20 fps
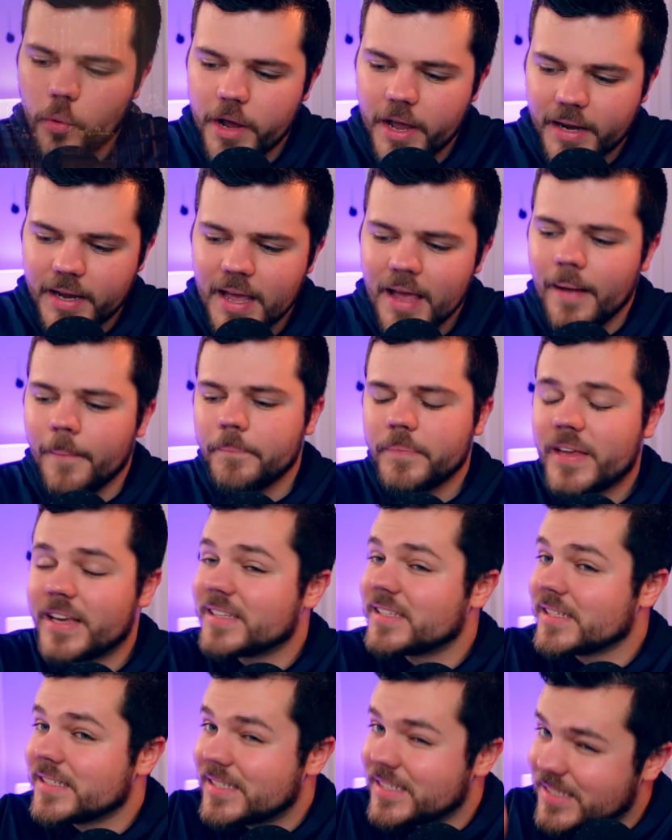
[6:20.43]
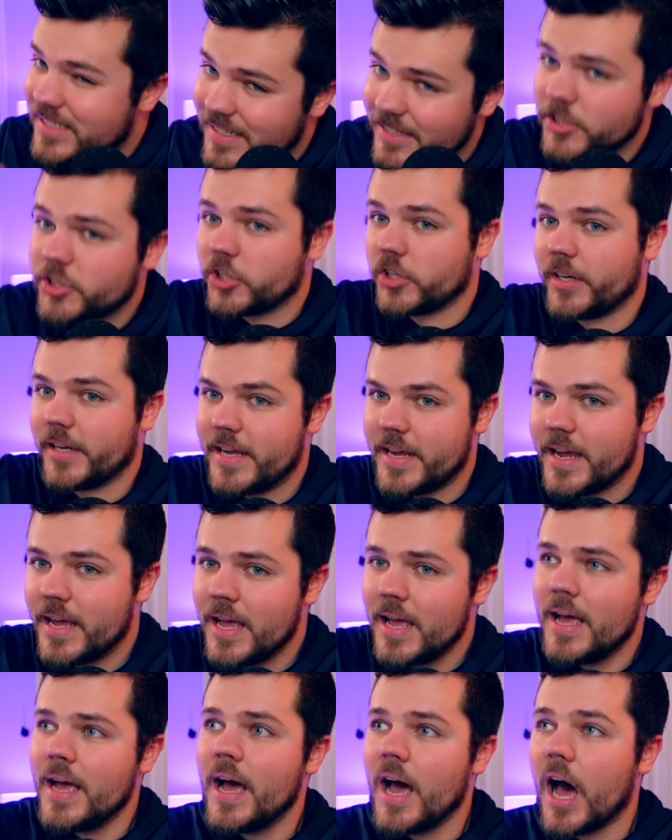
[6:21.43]
Wick is essentially
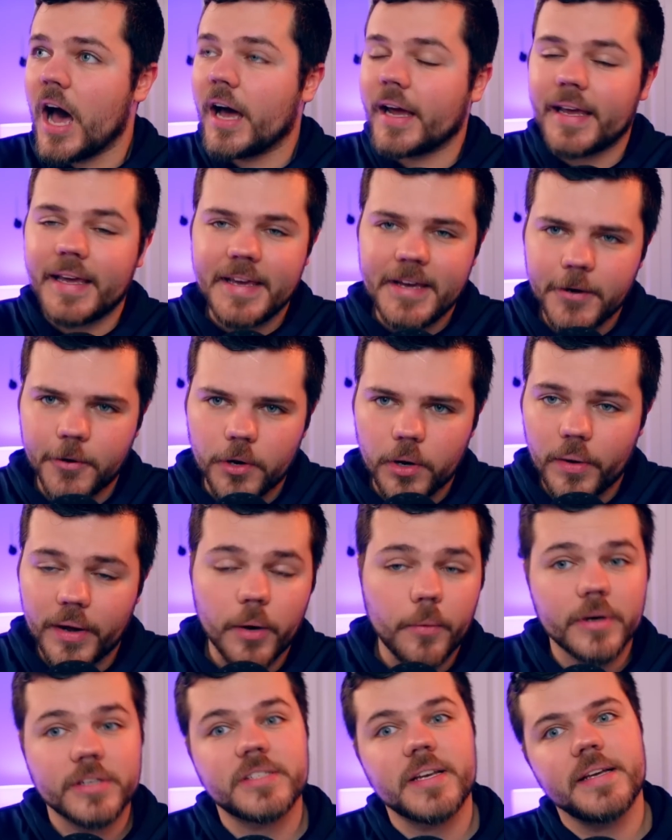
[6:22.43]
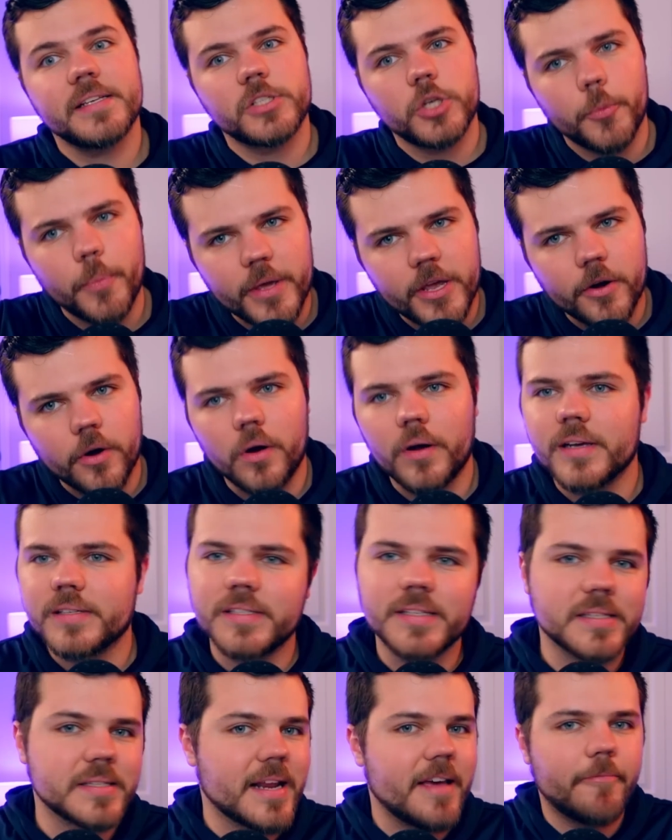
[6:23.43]
a hero. I don't want to say a superhero, because
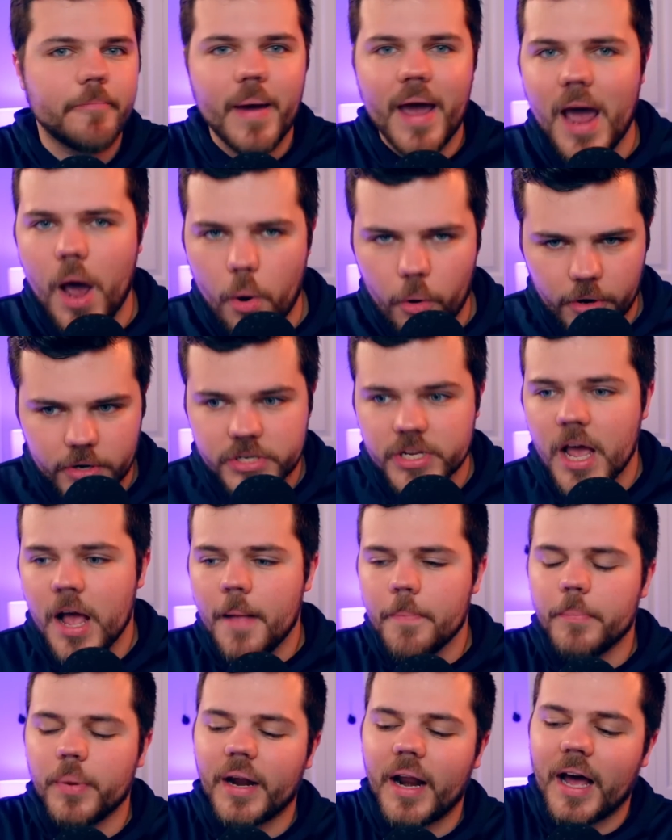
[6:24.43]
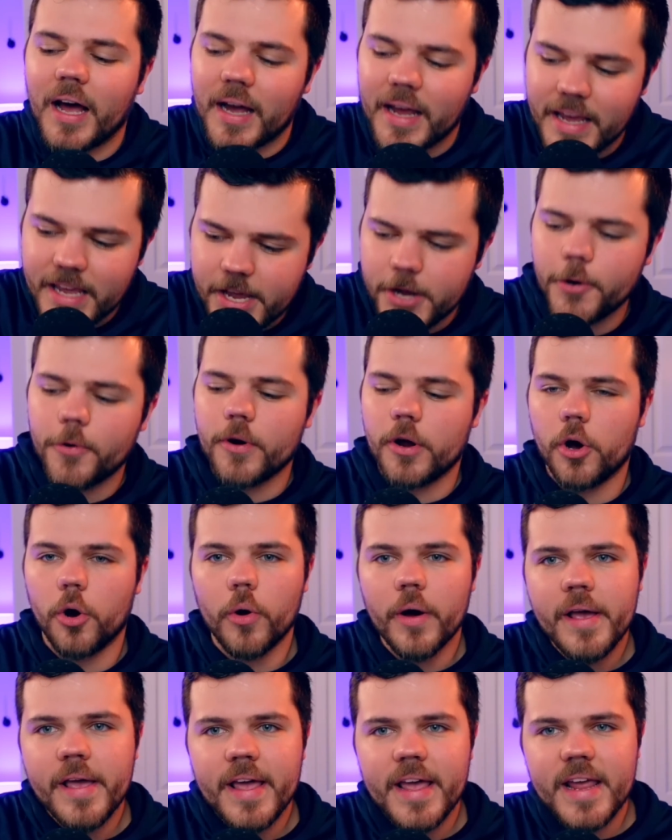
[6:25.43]
he doesn't have powers, but a
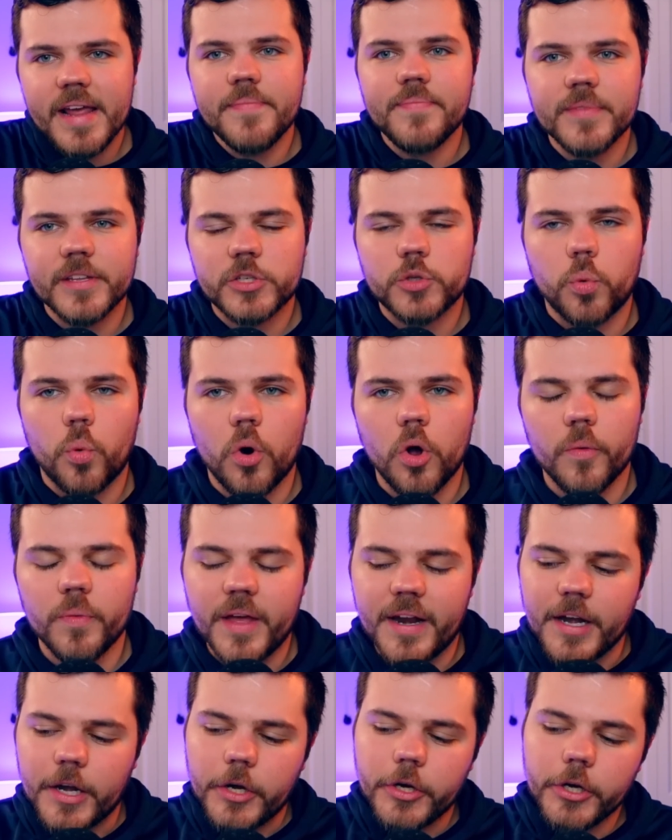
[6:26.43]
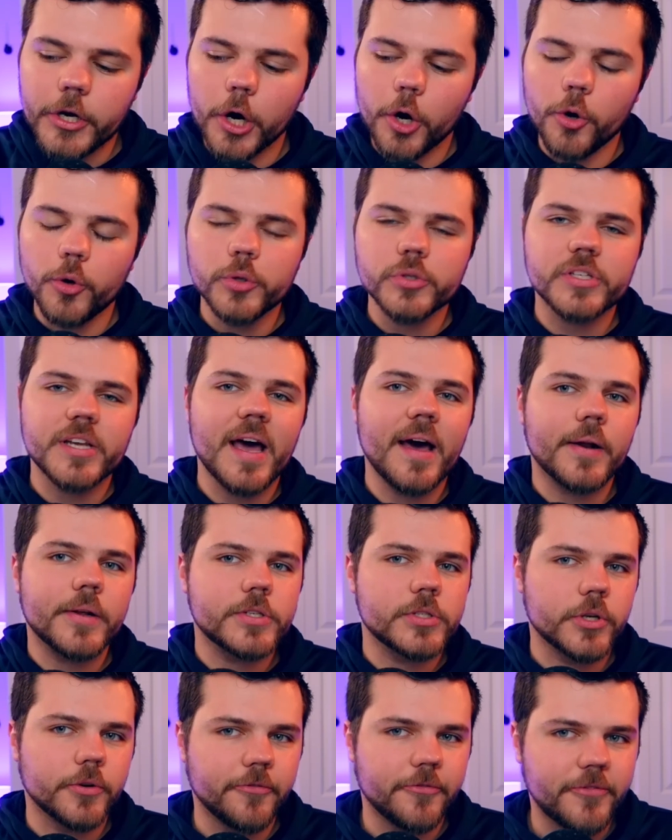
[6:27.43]
hero in this world that knows how to
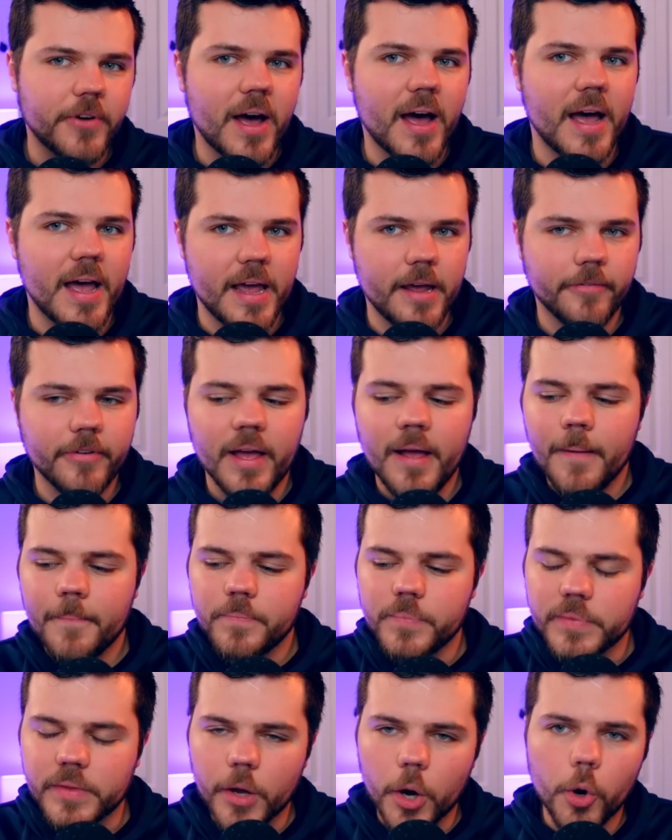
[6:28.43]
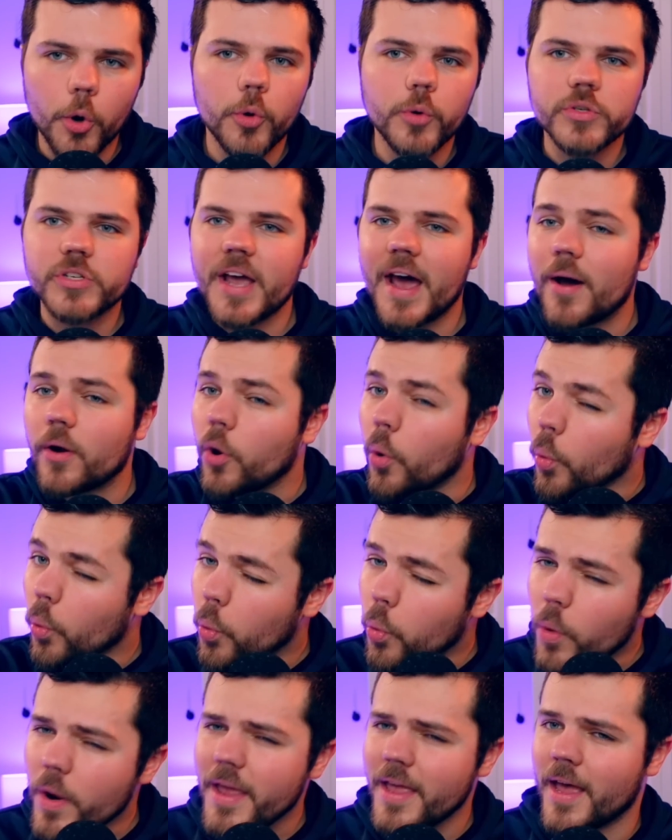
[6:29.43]
survive, knows how to
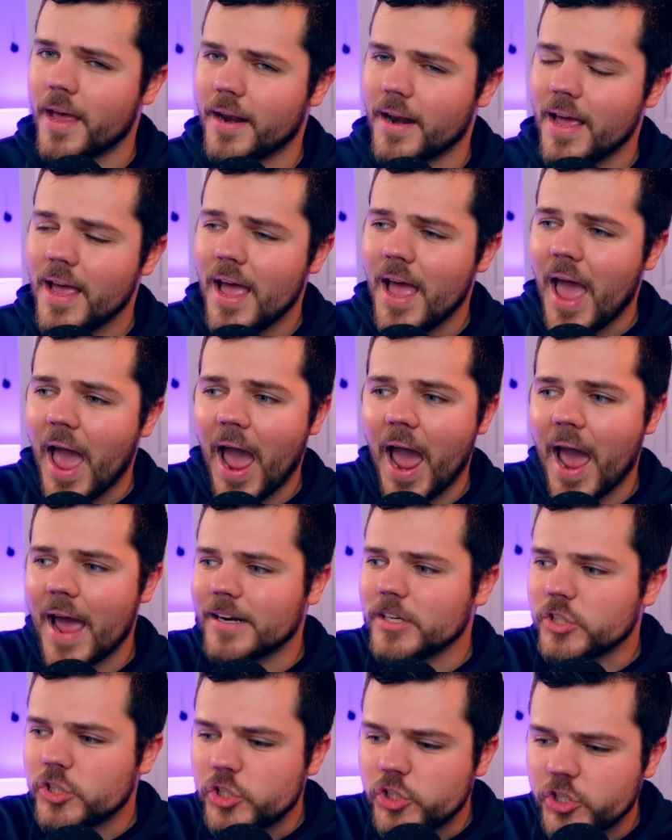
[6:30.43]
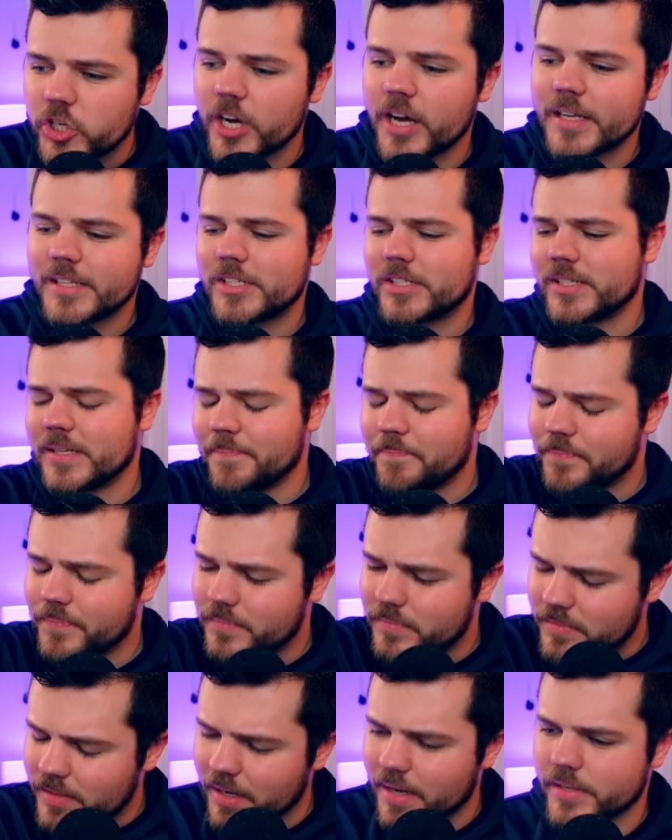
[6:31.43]
win, and just
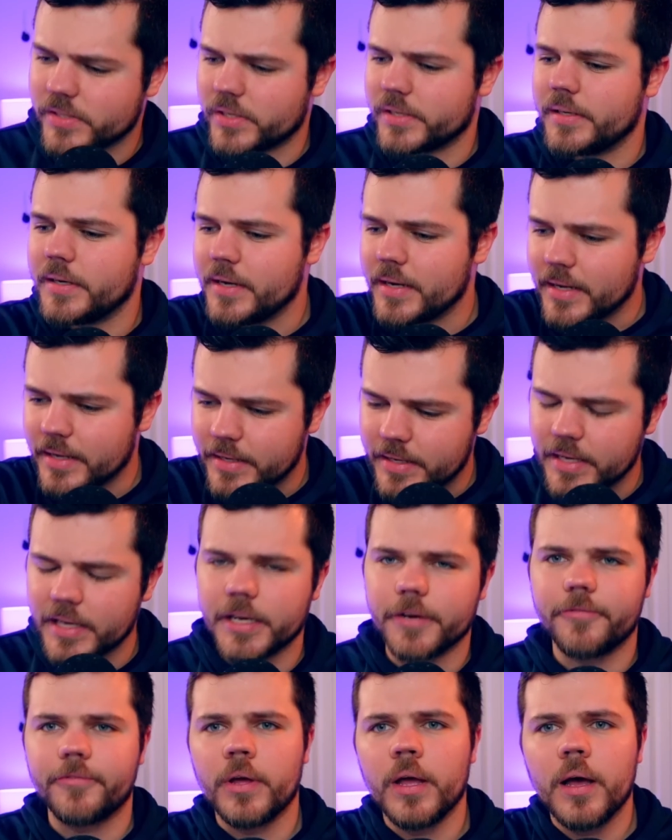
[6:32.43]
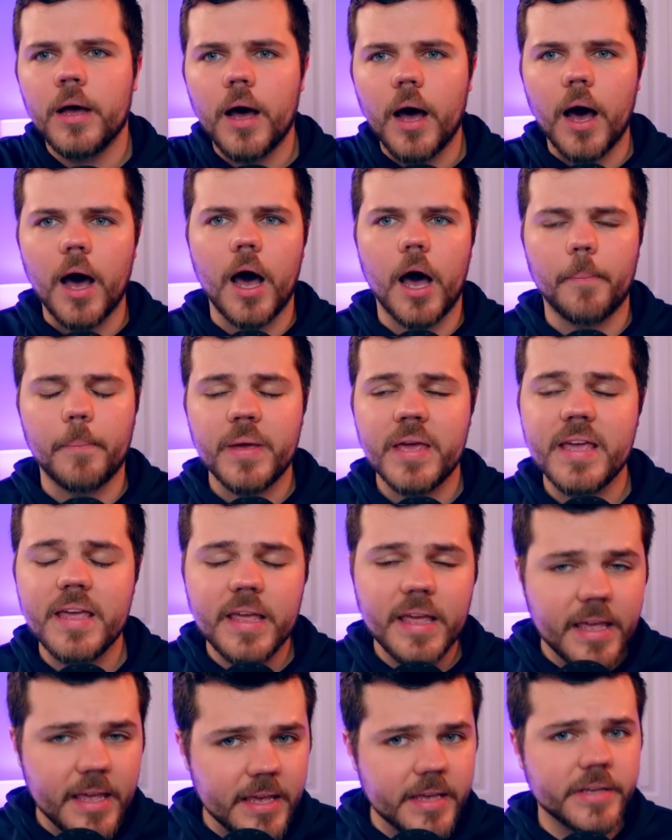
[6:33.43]
doesn't give up.
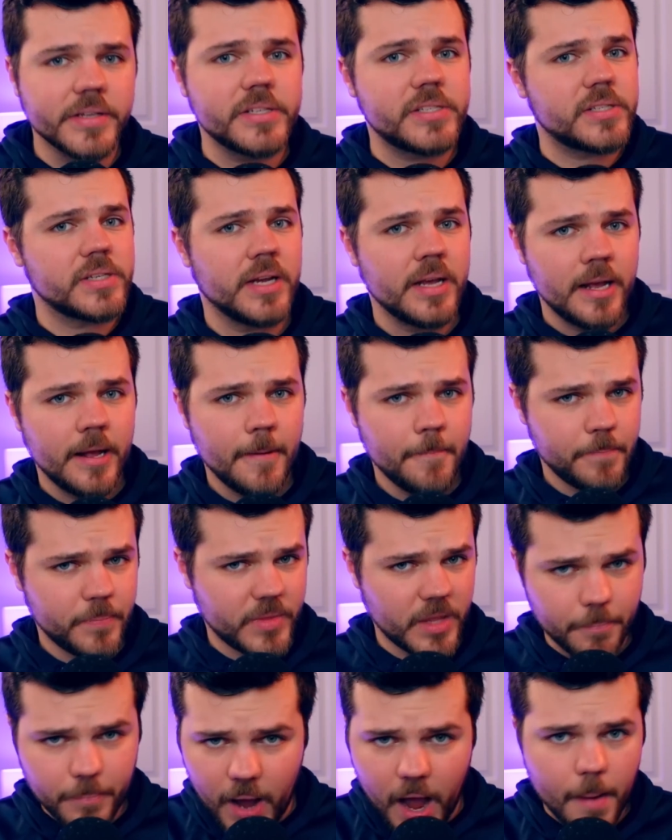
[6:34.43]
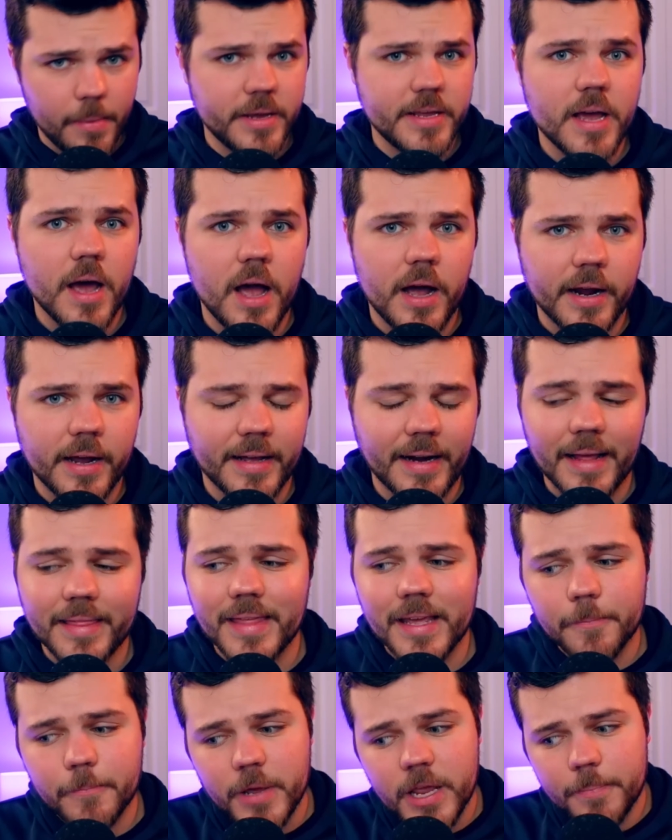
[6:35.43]
He is the Baba Yaga, and I
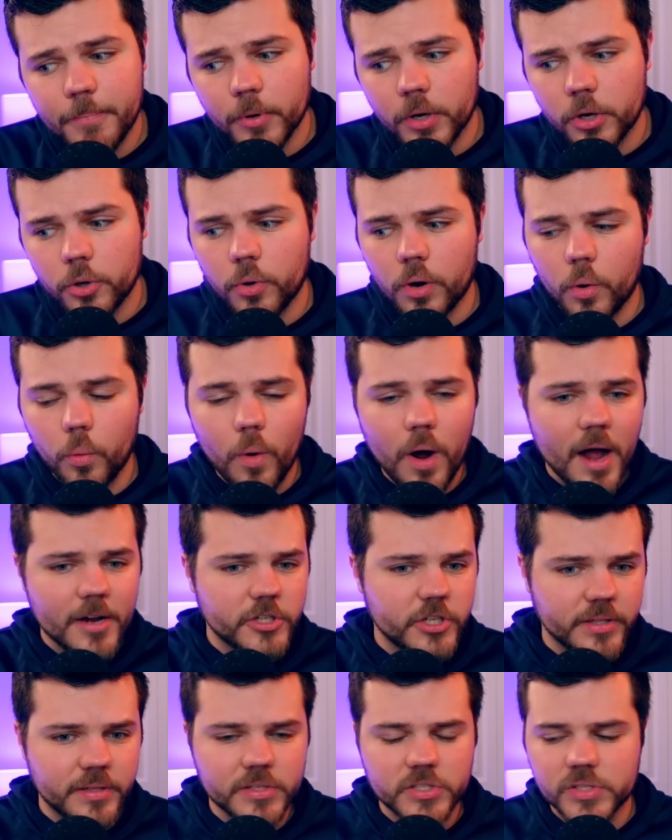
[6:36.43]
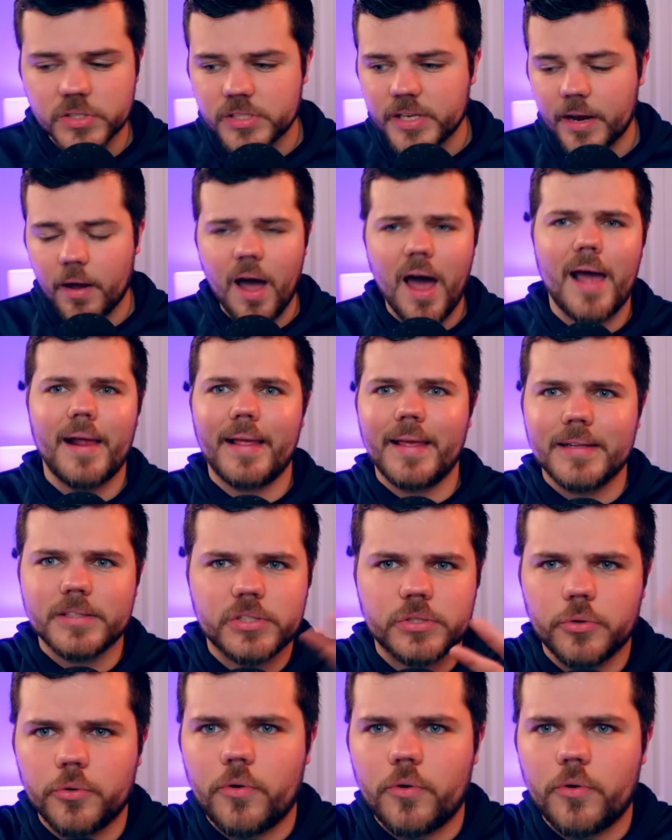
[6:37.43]
think people who are watching this and say, ah, it gets too